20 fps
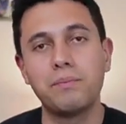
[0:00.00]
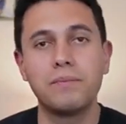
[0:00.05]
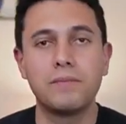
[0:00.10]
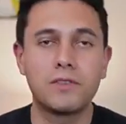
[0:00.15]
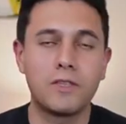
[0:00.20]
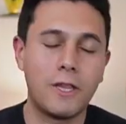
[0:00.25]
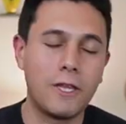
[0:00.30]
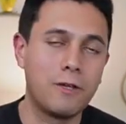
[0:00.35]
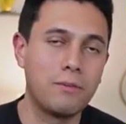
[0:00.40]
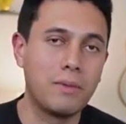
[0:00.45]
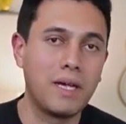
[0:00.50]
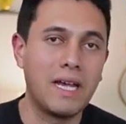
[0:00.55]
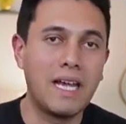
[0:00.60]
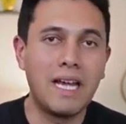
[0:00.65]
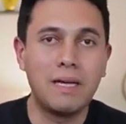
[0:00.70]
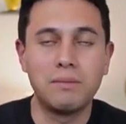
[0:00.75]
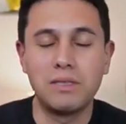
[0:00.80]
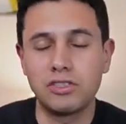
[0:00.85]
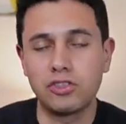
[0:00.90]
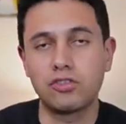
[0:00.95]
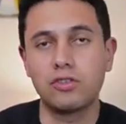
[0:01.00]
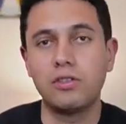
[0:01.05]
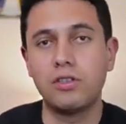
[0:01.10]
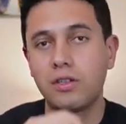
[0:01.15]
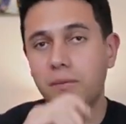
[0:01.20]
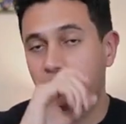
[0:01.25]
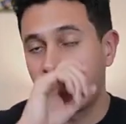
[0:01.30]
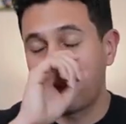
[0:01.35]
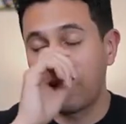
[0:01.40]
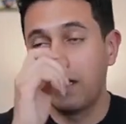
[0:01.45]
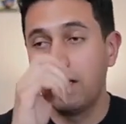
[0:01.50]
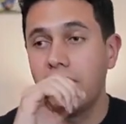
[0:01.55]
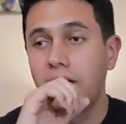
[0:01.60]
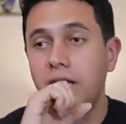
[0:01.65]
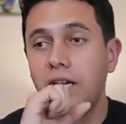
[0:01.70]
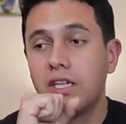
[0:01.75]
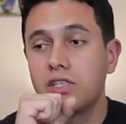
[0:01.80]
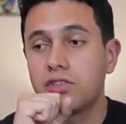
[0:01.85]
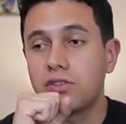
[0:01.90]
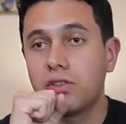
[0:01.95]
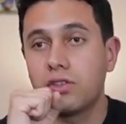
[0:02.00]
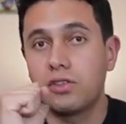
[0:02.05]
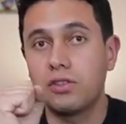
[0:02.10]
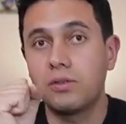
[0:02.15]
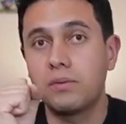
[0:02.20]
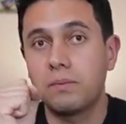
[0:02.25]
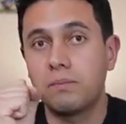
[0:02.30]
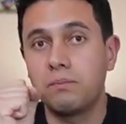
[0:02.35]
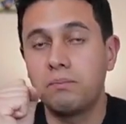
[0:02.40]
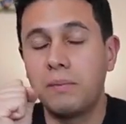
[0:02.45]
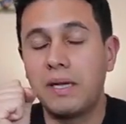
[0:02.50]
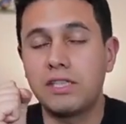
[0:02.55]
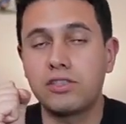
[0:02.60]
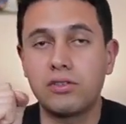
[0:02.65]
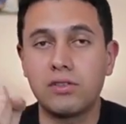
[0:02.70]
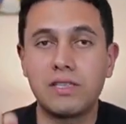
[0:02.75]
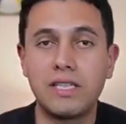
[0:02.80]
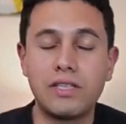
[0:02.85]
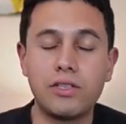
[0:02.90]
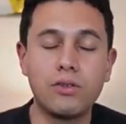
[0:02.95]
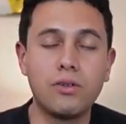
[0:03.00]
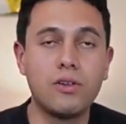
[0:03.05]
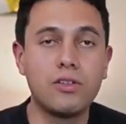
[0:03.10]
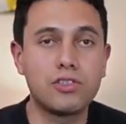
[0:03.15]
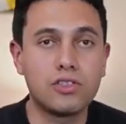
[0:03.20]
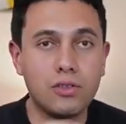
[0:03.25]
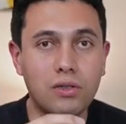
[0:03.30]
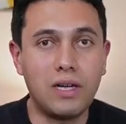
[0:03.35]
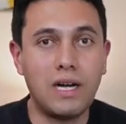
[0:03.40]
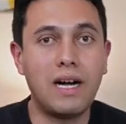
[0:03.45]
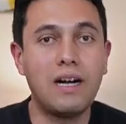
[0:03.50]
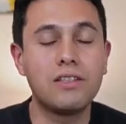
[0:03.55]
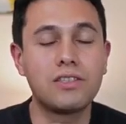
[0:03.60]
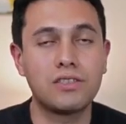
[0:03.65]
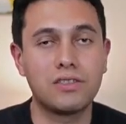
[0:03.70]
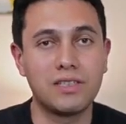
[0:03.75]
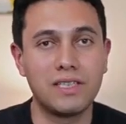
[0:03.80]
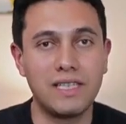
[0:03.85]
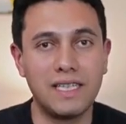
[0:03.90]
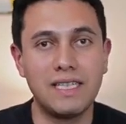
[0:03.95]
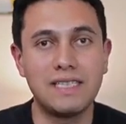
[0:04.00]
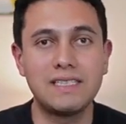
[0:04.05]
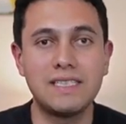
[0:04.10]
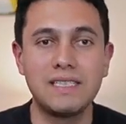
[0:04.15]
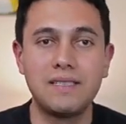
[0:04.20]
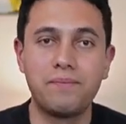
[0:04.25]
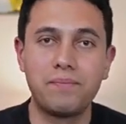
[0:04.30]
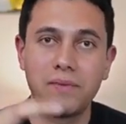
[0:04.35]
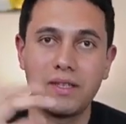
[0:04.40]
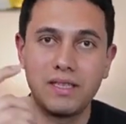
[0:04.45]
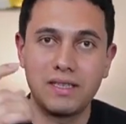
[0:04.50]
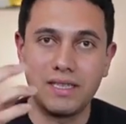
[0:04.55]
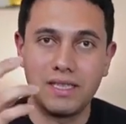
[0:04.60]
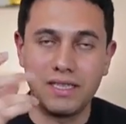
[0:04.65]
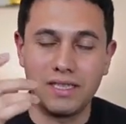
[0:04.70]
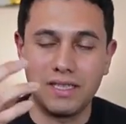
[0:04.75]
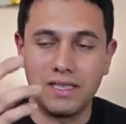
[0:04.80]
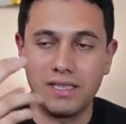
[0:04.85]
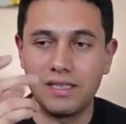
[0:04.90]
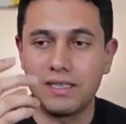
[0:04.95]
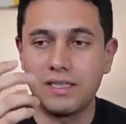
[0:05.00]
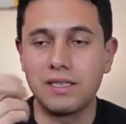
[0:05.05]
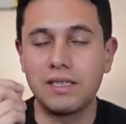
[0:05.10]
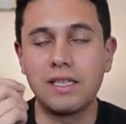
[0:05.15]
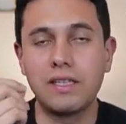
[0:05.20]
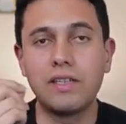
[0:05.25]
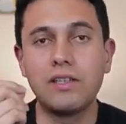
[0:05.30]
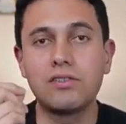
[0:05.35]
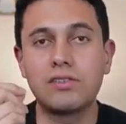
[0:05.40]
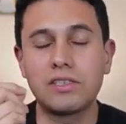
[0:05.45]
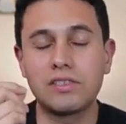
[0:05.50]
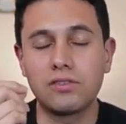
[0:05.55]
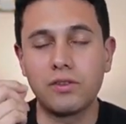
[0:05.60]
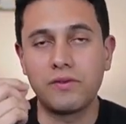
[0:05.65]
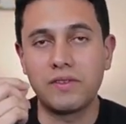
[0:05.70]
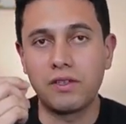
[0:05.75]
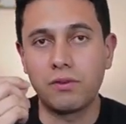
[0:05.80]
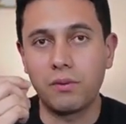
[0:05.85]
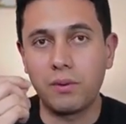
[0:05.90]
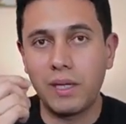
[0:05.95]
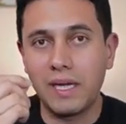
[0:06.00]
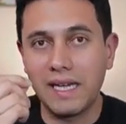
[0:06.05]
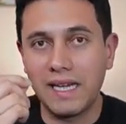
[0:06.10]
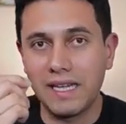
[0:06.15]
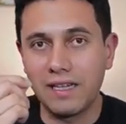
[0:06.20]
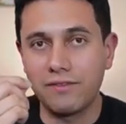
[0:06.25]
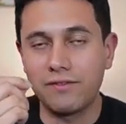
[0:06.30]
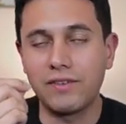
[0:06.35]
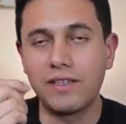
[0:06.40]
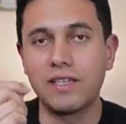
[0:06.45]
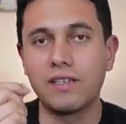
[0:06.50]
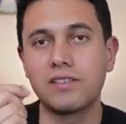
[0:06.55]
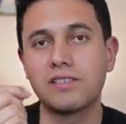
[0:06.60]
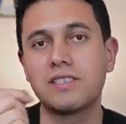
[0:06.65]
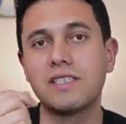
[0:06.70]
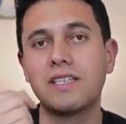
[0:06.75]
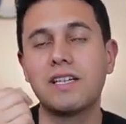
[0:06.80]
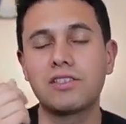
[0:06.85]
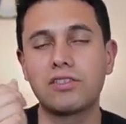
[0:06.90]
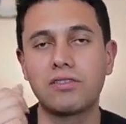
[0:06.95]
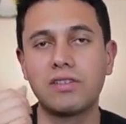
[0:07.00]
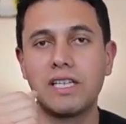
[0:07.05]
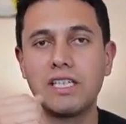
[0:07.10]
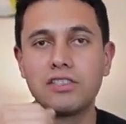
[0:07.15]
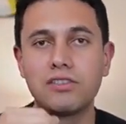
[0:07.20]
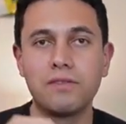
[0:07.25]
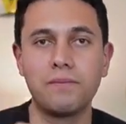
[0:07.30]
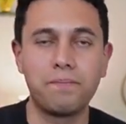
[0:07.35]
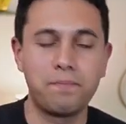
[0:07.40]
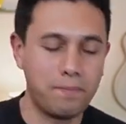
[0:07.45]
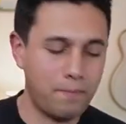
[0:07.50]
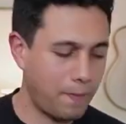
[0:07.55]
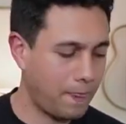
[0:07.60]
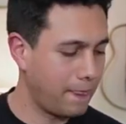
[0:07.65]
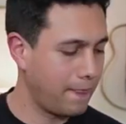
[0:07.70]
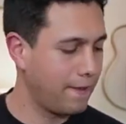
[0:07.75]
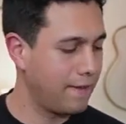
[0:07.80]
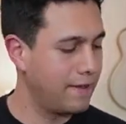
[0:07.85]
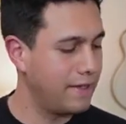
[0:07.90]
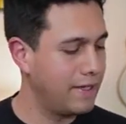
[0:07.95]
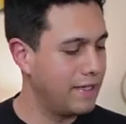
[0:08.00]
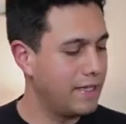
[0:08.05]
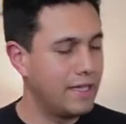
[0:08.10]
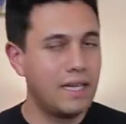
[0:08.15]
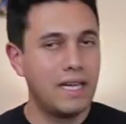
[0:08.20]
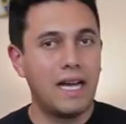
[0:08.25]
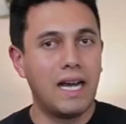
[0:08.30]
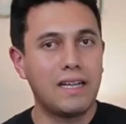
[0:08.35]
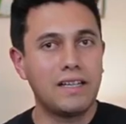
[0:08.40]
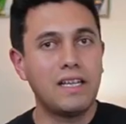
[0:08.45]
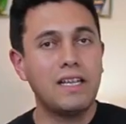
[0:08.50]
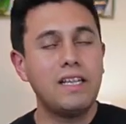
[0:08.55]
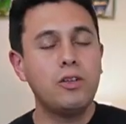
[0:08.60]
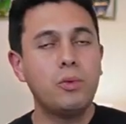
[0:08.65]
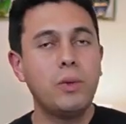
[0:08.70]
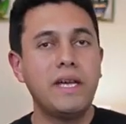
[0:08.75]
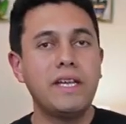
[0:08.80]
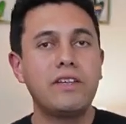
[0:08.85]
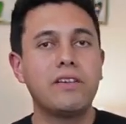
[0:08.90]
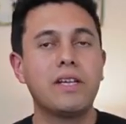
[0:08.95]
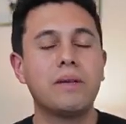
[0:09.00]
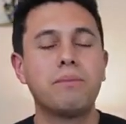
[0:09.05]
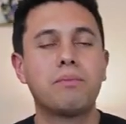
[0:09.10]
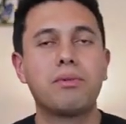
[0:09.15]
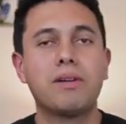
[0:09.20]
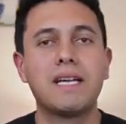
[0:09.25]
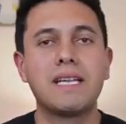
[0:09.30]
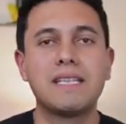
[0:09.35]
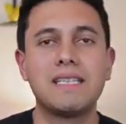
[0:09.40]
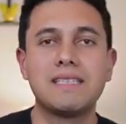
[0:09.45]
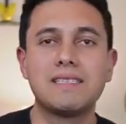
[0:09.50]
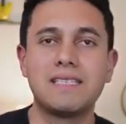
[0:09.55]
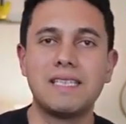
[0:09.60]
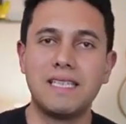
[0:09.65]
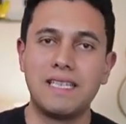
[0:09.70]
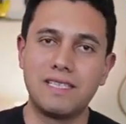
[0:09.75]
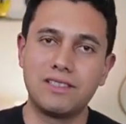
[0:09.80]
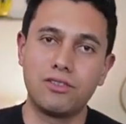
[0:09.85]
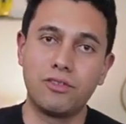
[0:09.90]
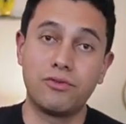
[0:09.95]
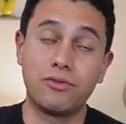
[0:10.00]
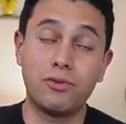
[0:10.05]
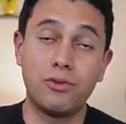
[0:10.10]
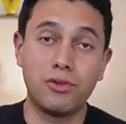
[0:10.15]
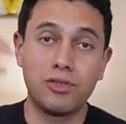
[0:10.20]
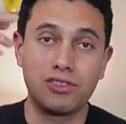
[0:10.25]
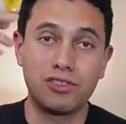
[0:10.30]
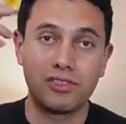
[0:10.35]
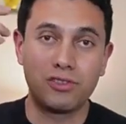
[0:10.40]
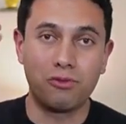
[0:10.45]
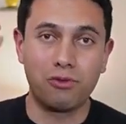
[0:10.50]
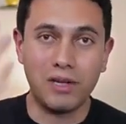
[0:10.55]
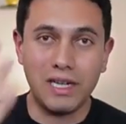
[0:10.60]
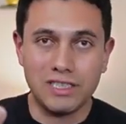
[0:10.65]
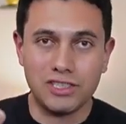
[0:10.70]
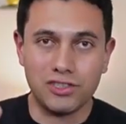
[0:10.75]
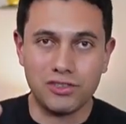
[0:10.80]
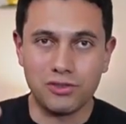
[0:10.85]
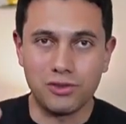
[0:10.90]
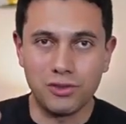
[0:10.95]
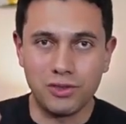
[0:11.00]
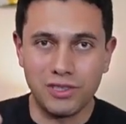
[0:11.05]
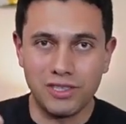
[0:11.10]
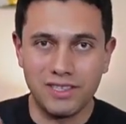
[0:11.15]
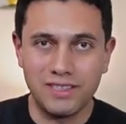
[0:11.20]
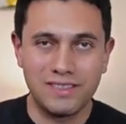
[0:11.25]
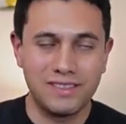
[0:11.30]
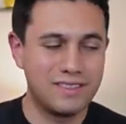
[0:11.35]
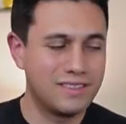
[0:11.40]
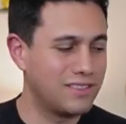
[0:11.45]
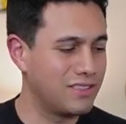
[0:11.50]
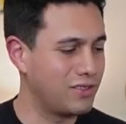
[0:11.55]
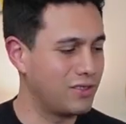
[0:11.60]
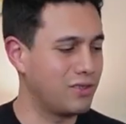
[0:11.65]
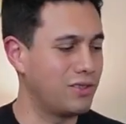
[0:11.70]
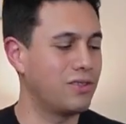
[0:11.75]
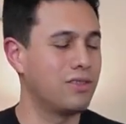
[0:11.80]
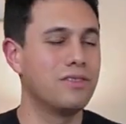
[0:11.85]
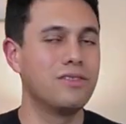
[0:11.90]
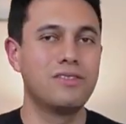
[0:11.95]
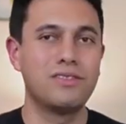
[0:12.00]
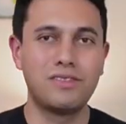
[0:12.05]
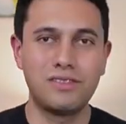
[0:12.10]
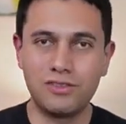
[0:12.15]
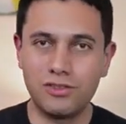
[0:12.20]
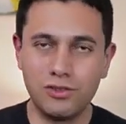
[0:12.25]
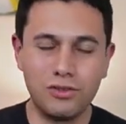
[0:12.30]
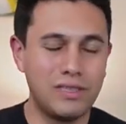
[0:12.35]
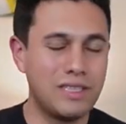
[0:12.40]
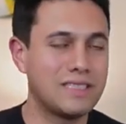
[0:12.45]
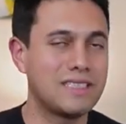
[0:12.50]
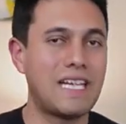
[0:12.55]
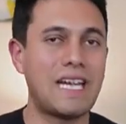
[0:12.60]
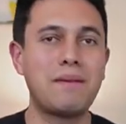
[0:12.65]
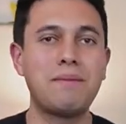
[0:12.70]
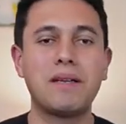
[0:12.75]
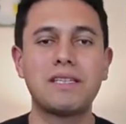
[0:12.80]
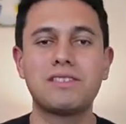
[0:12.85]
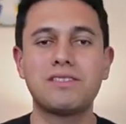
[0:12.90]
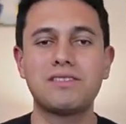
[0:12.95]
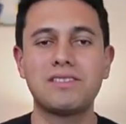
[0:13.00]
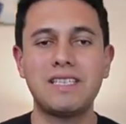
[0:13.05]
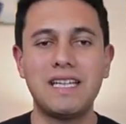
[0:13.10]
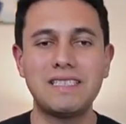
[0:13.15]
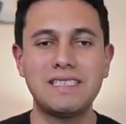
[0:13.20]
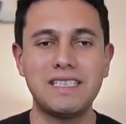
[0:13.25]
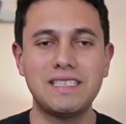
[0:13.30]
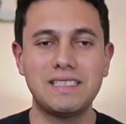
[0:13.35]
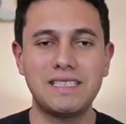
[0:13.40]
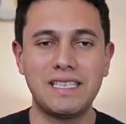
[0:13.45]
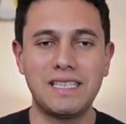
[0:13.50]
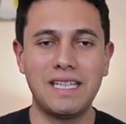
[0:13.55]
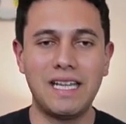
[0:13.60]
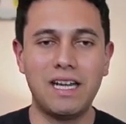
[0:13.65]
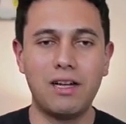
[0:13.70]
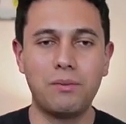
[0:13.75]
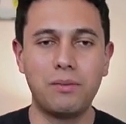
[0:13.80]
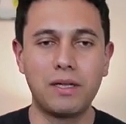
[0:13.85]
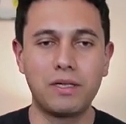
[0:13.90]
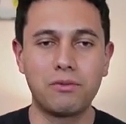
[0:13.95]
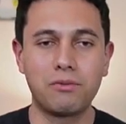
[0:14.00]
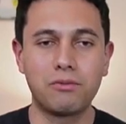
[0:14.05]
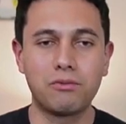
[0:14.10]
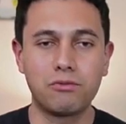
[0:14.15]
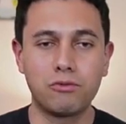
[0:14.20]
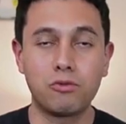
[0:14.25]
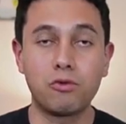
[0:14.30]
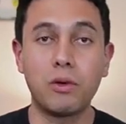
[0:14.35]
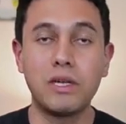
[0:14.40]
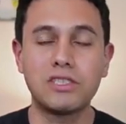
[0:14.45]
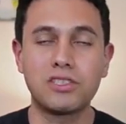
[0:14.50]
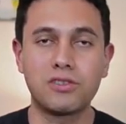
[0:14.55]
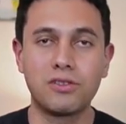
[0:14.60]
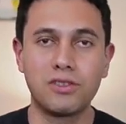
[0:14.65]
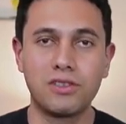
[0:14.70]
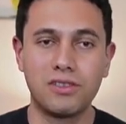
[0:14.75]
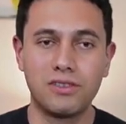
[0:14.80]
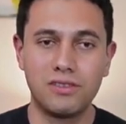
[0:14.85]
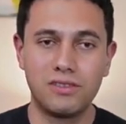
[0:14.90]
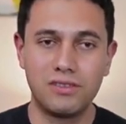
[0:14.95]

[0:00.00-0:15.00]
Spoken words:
M, and so on. So make sure that you also alternate the uses of the right hand fingers, the alternation. Another way you can practice is, of course, rest stroke. So do the same exercises now, but rest stroke.